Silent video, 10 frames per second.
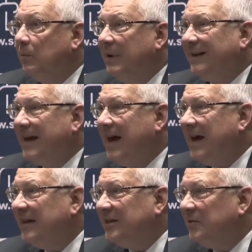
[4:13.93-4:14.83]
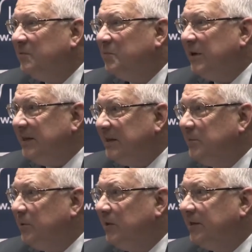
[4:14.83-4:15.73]
What kinds of
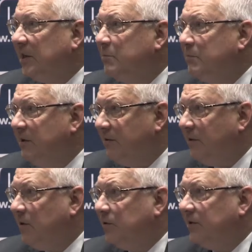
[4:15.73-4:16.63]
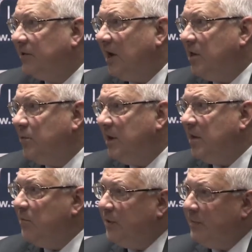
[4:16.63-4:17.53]
principles and methods can we
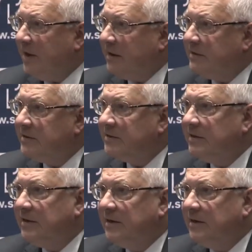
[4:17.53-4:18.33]
implement